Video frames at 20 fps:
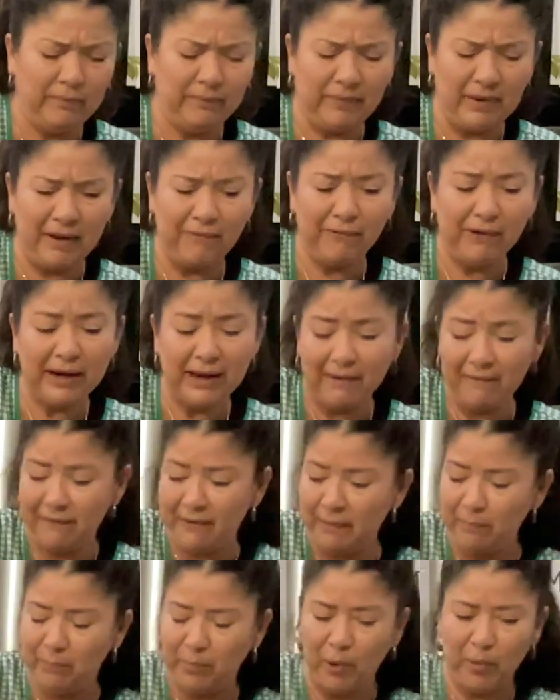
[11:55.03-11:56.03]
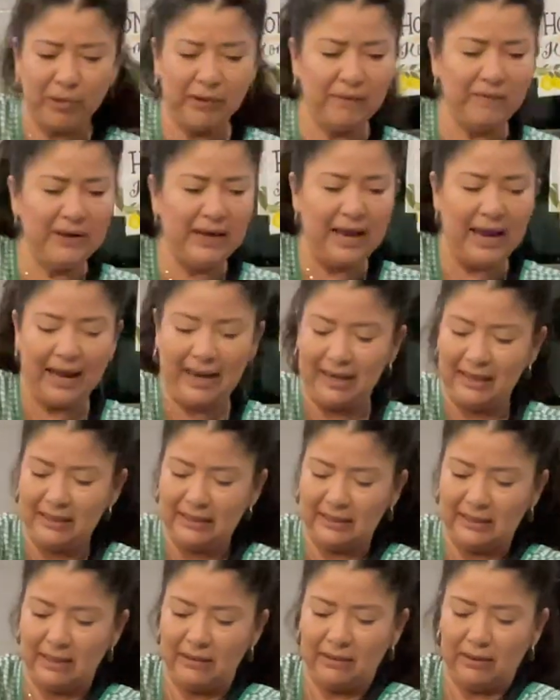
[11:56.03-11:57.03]
If we can fit both of the
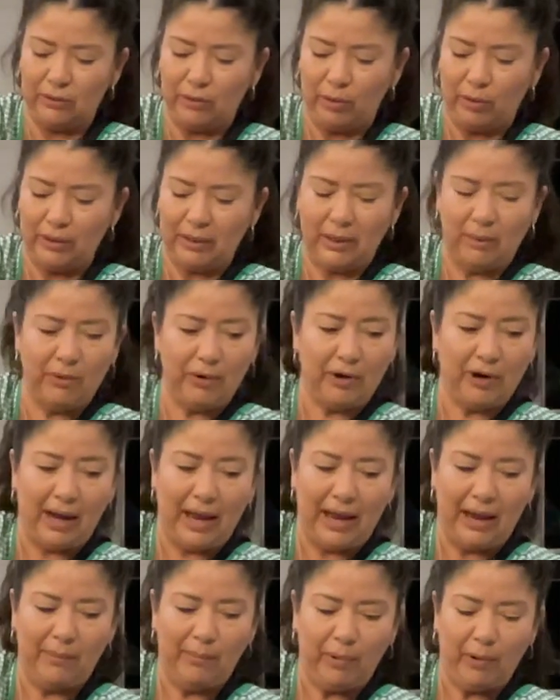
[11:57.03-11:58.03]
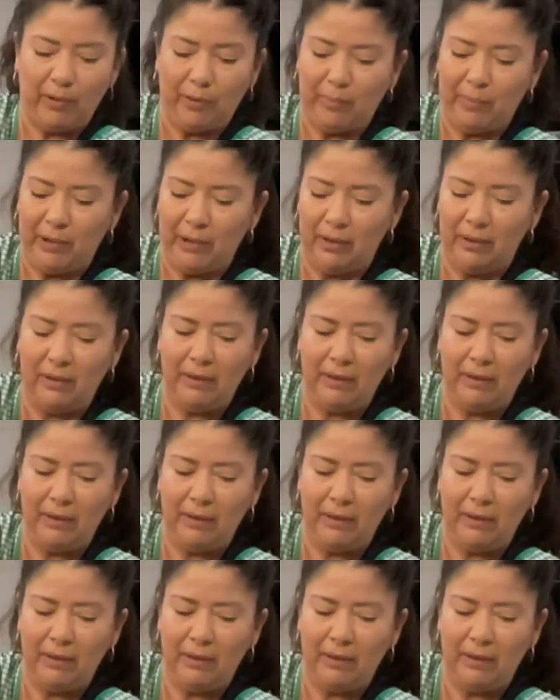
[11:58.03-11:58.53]
eggs in the torta, we're gonna add both, but